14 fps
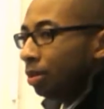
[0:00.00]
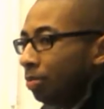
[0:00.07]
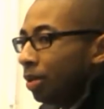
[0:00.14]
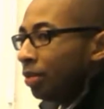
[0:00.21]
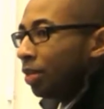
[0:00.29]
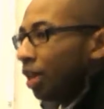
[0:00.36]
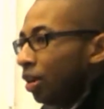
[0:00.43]

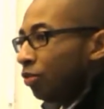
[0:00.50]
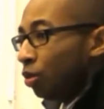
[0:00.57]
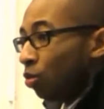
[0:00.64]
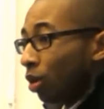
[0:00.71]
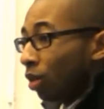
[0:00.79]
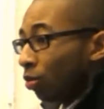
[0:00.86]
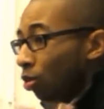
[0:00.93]
But then if you
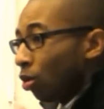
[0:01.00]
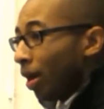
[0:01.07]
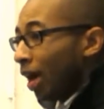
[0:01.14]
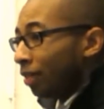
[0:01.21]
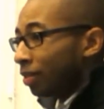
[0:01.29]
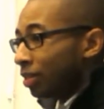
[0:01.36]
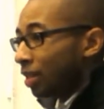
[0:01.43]
want to roll
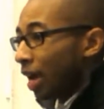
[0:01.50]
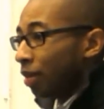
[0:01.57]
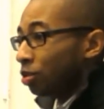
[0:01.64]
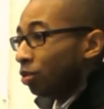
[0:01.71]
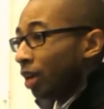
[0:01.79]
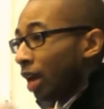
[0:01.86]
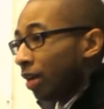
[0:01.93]
back the
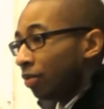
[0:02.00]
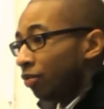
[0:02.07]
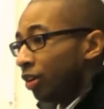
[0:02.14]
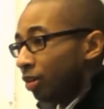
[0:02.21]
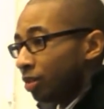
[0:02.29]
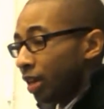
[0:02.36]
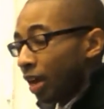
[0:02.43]
tax or not have a
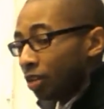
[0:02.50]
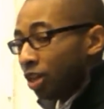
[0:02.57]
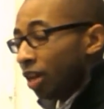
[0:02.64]
fair tax,